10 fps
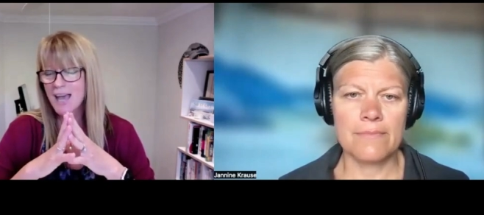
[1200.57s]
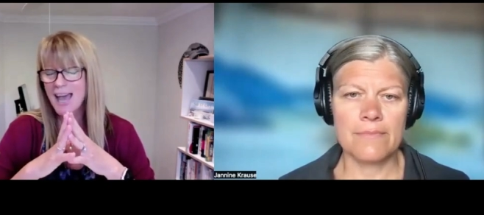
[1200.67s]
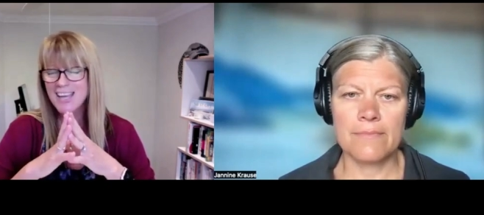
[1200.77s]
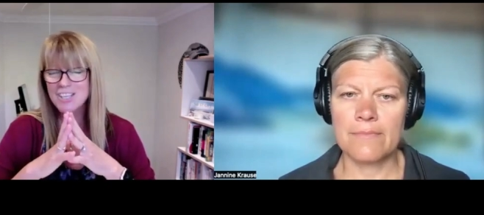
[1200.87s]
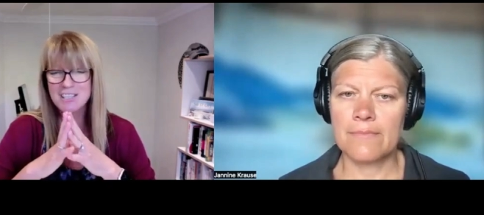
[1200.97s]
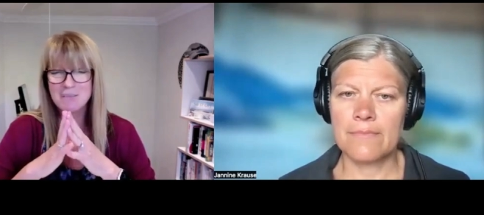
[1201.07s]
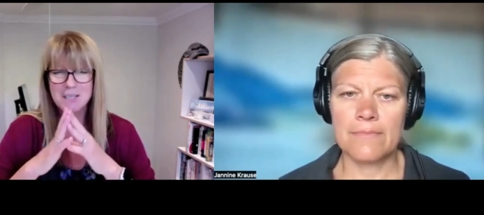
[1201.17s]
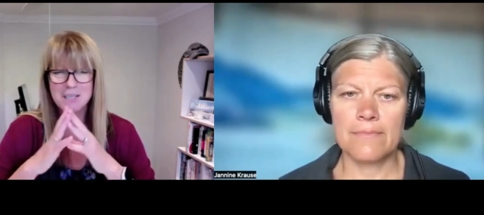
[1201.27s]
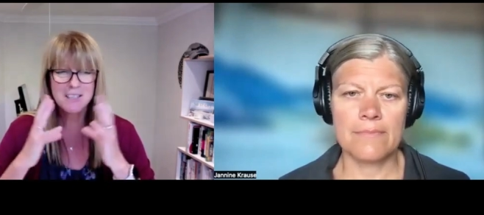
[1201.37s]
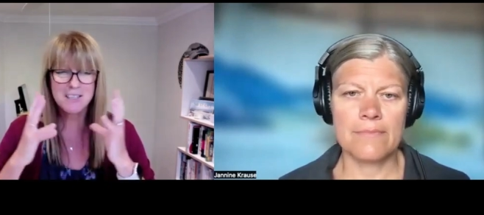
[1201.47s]
Speaker 1: the ageism
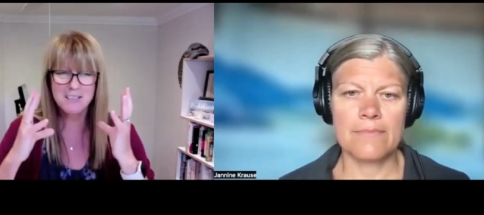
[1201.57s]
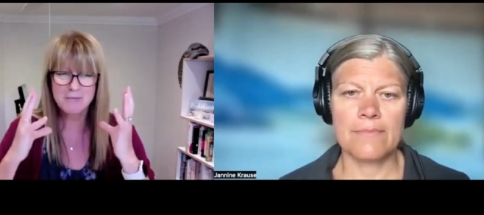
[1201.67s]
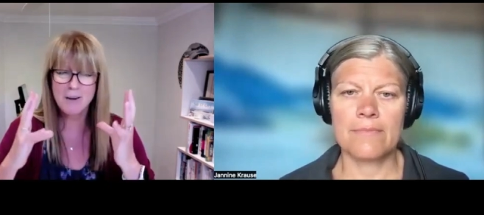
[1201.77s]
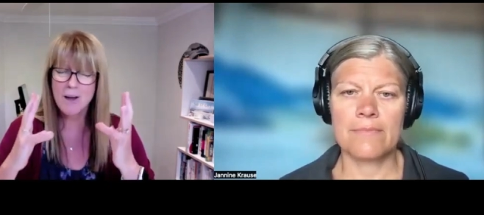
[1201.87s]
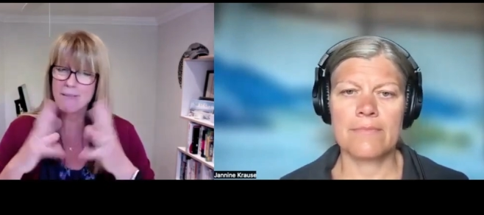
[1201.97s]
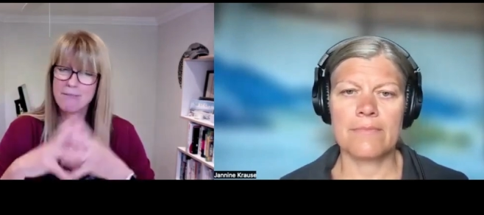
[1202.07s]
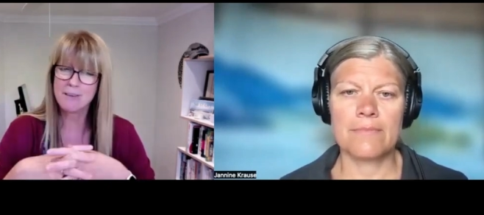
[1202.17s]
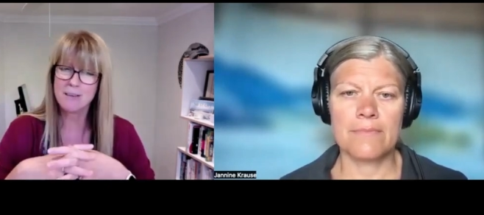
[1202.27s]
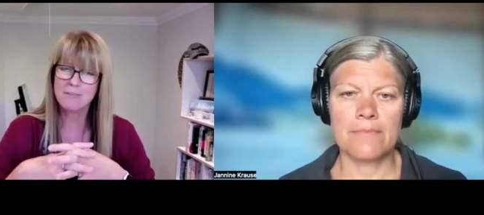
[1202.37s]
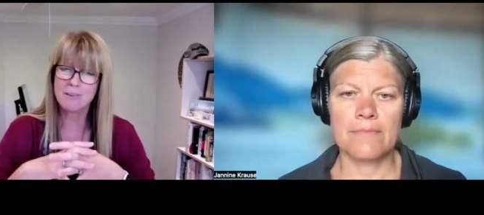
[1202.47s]
that is rife
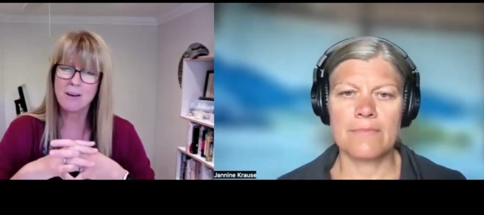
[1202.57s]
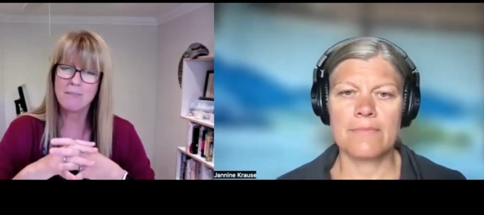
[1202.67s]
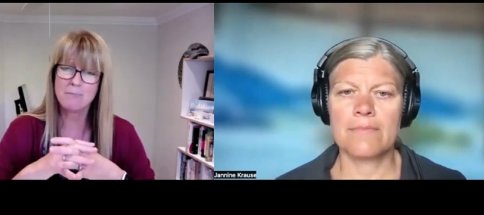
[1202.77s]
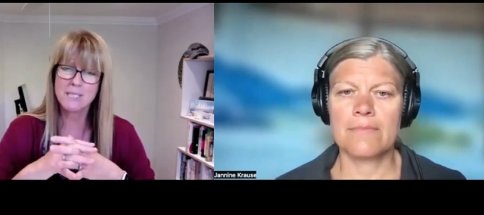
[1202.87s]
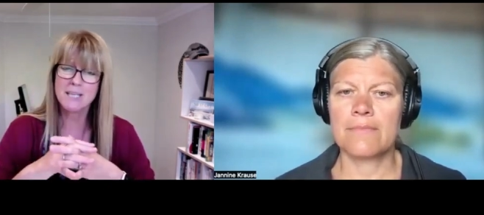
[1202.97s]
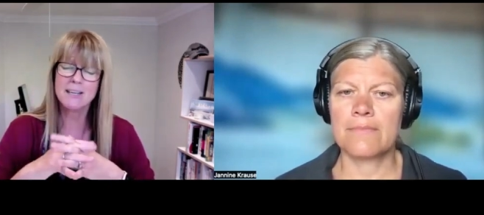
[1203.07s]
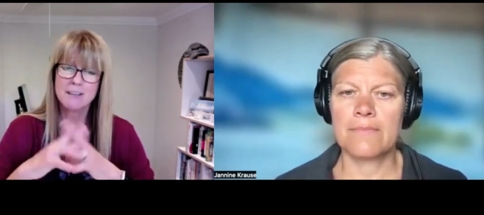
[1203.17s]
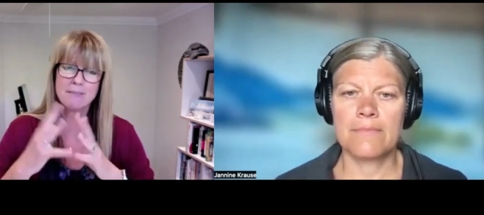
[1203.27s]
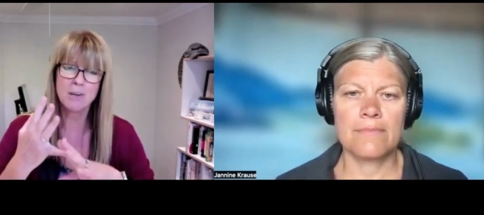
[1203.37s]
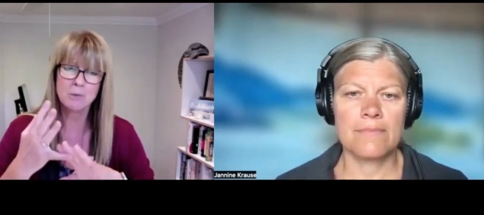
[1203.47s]
for
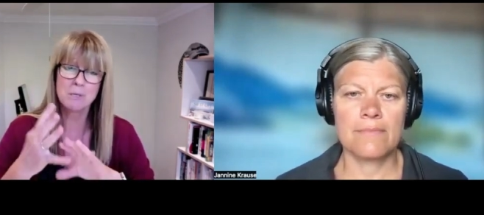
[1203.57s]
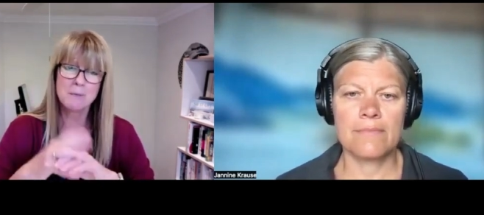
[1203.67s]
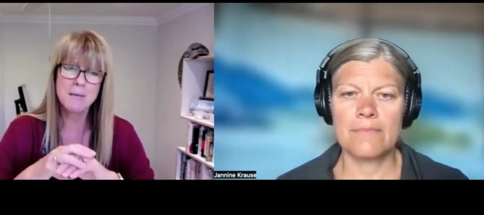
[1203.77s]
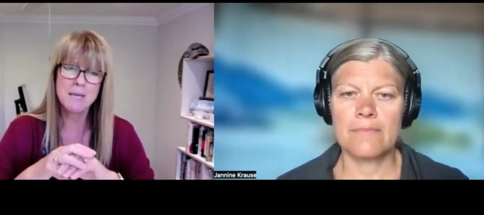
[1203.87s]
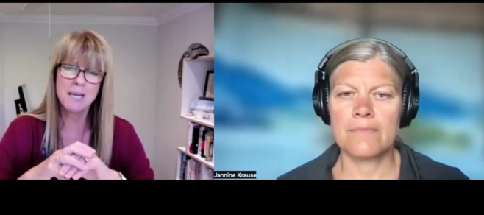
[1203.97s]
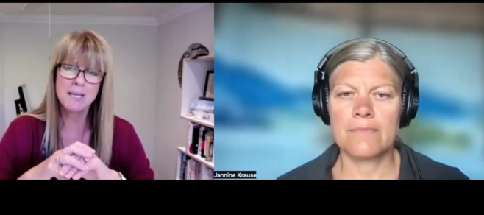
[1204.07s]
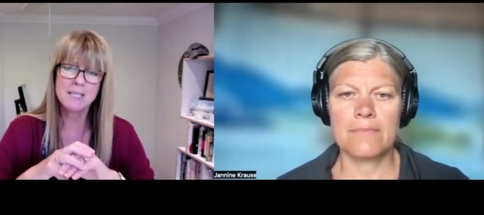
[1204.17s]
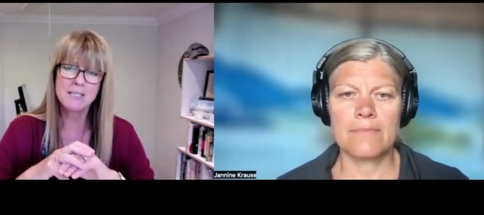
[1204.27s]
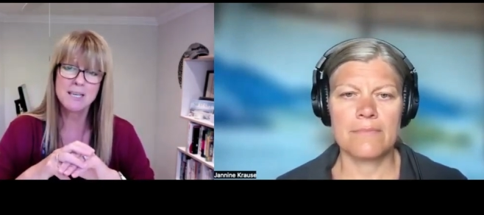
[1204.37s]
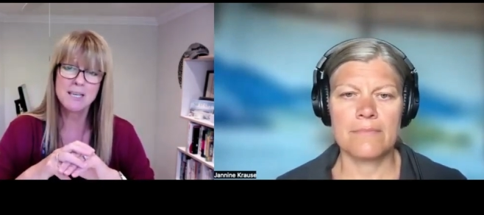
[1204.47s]
particularly for older women and
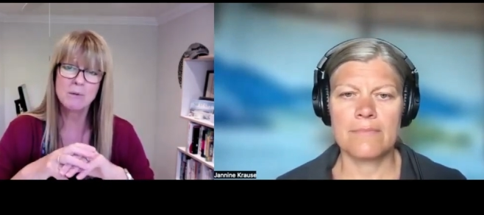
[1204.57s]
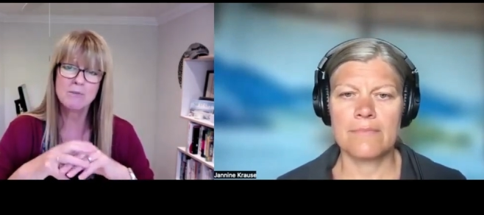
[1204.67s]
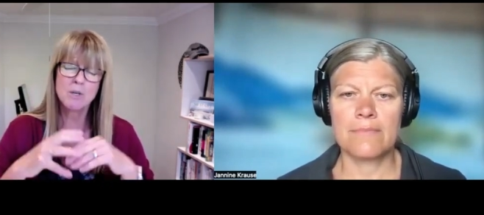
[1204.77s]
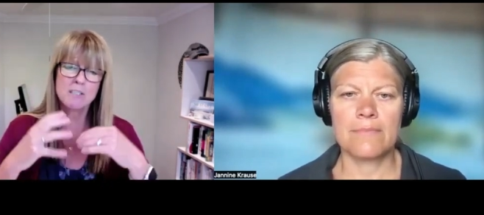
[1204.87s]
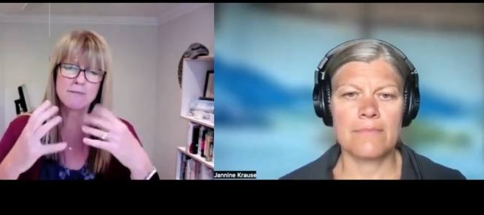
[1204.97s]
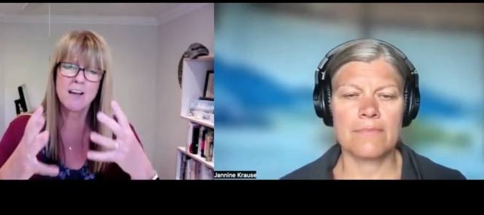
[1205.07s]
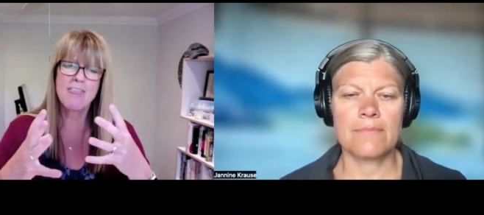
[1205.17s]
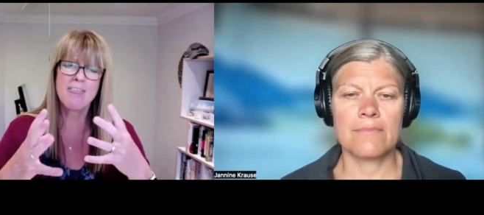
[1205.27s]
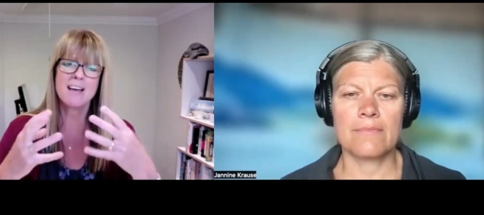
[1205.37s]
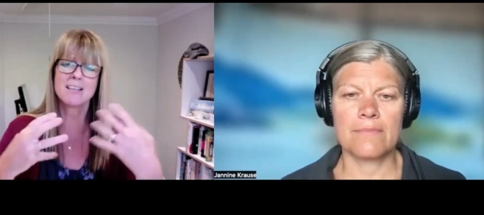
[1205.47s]
it's we've got to
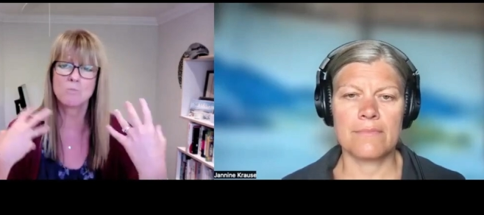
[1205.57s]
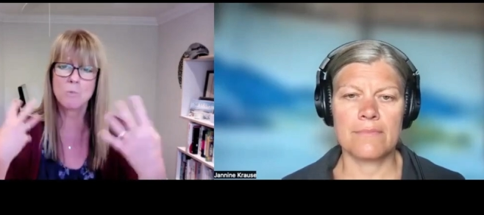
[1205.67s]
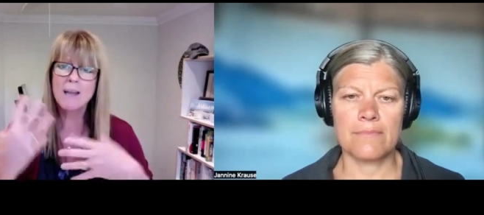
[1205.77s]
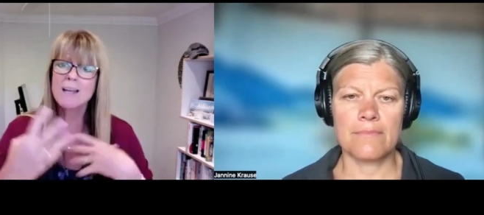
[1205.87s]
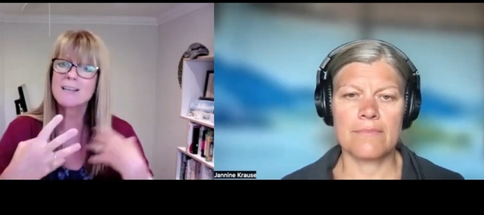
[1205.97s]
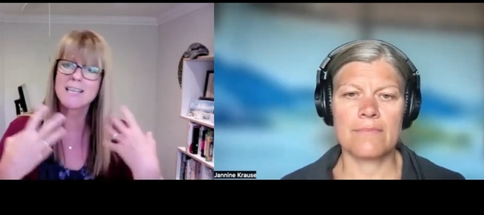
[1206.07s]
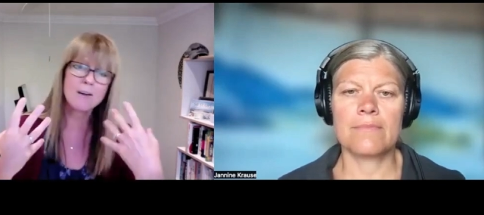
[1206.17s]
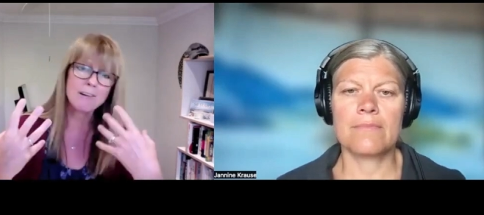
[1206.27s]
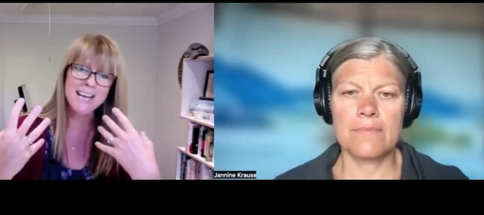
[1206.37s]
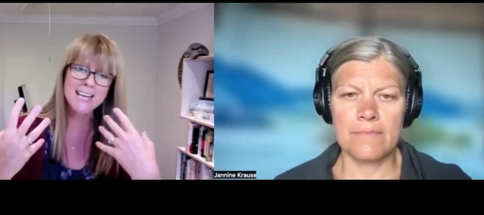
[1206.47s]
fight that as well as
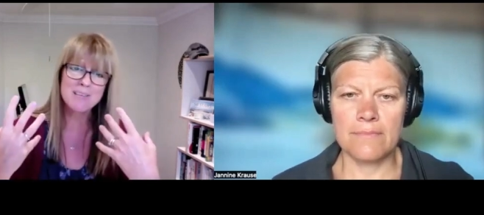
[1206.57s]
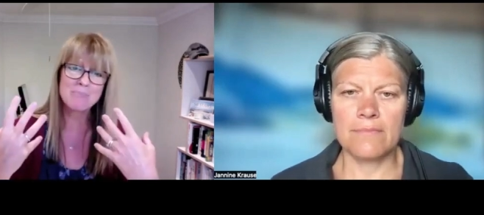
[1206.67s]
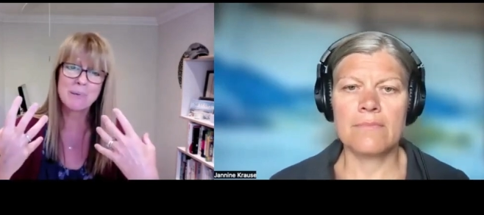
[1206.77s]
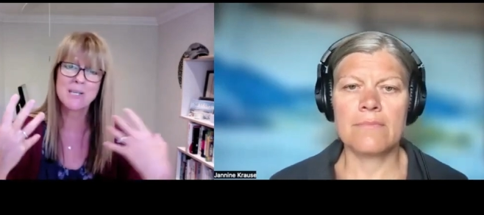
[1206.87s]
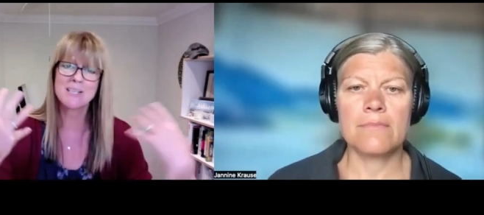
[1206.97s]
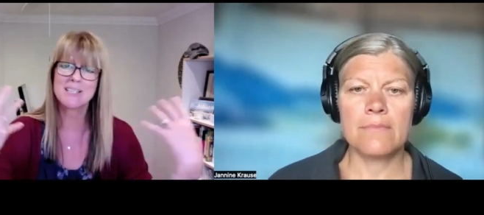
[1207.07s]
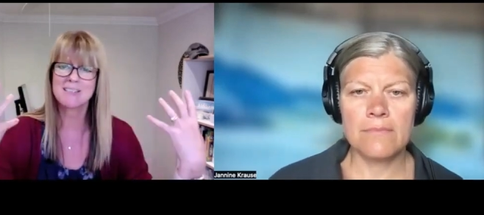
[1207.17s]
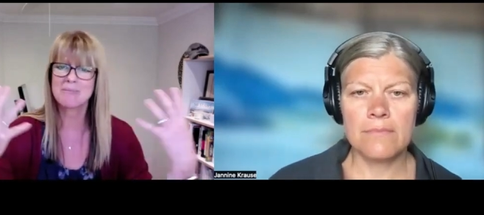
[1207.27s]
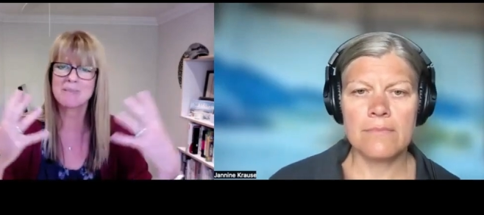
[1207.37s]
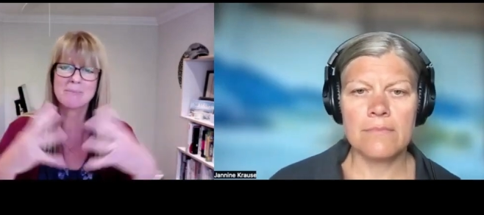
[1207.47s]
our aging bodies
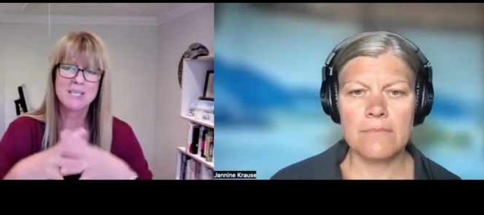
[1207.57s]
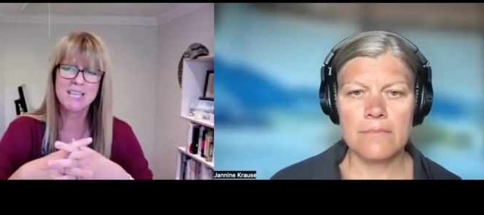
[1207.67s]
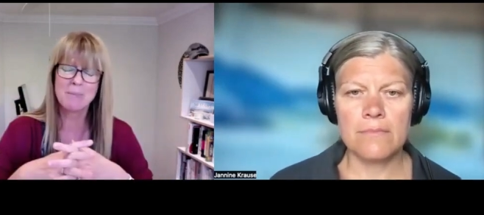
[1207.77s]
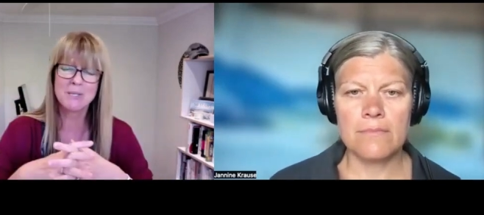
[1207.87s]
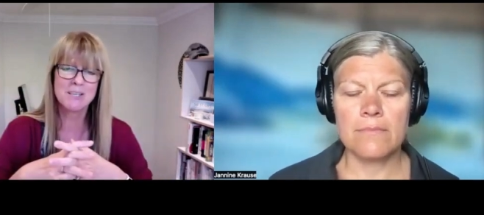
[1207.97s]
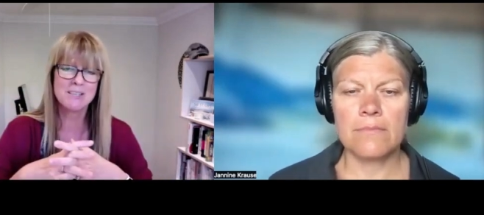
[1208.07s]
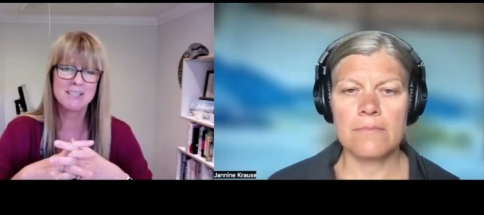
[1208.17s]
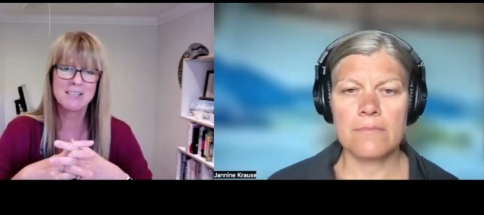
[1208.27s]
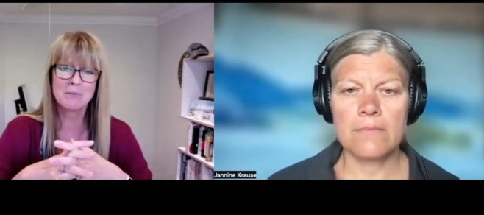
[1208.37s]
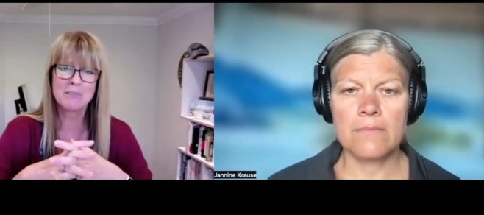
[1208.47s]
and
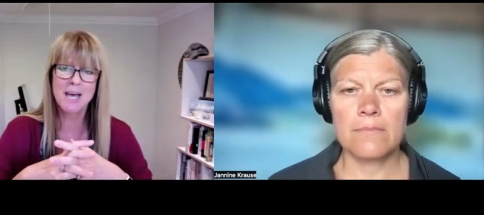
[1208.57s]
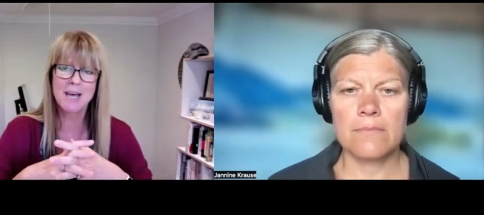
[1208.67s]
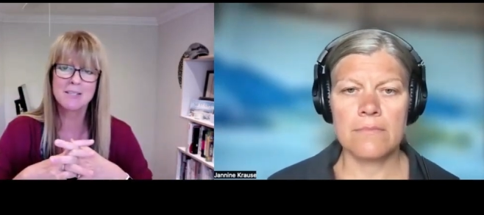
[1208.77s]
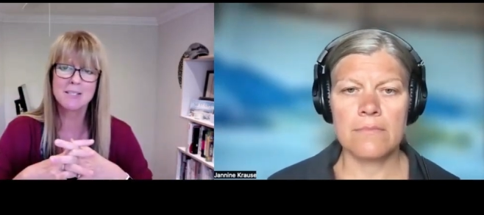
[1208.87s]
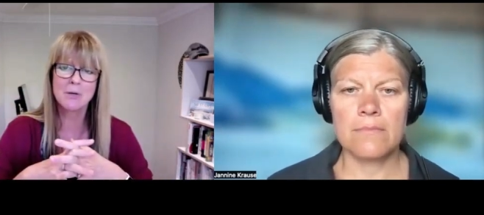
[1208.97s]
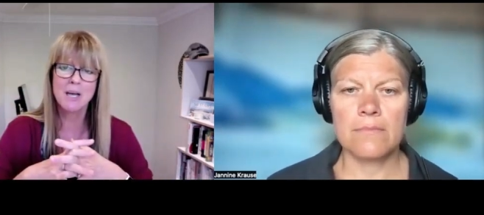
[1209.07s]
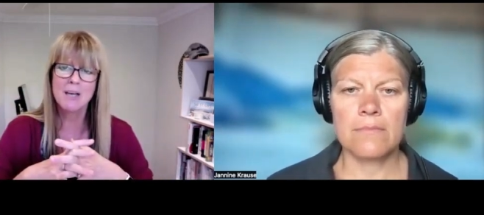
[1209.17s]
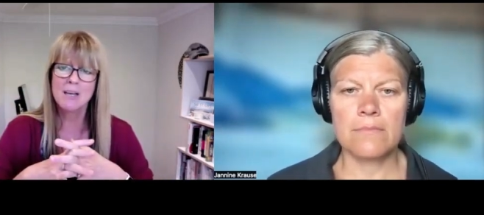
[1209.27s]
perceptions and all of that so